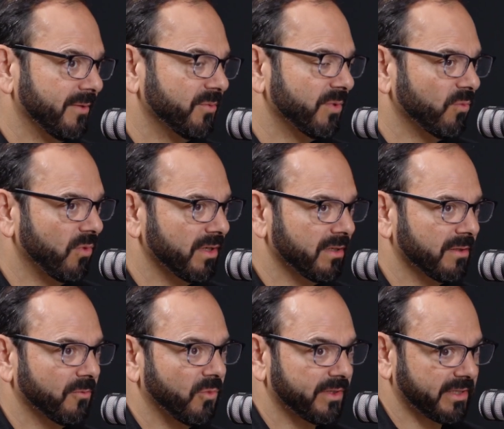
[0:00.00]
with
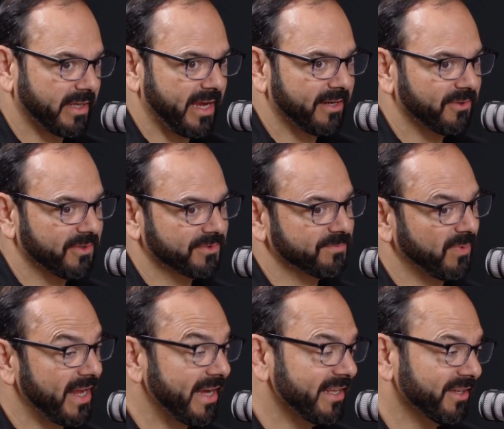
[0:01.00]
what the caterer is
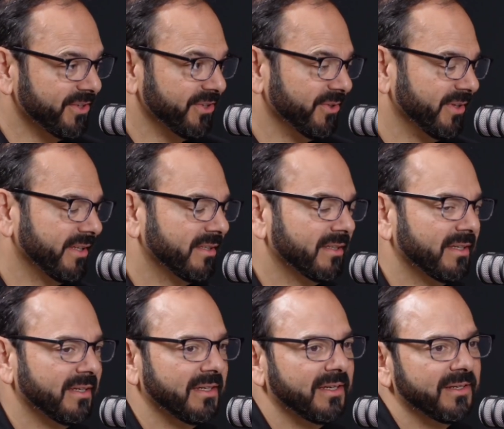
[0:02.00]
planning on doing
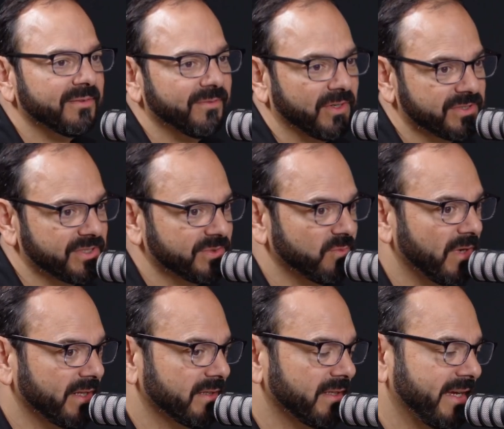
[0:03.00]
versus
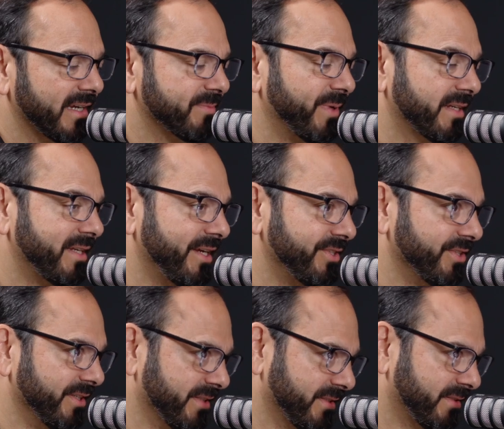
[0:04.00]
what the
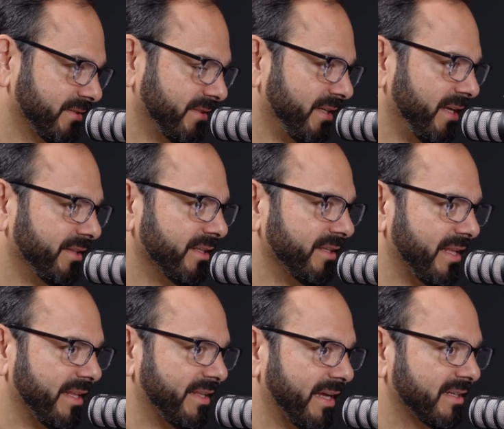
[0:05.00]
expectation is. And
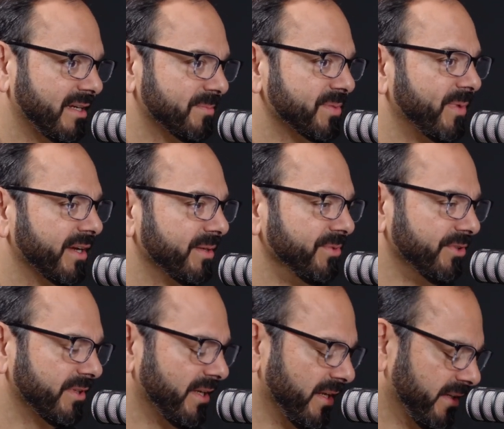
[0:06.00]
that comes by
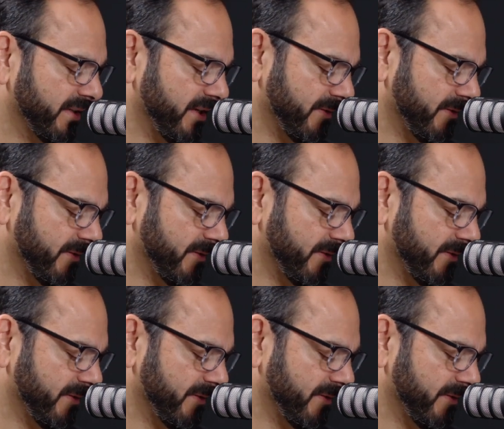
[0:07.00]
communicating. Yeah.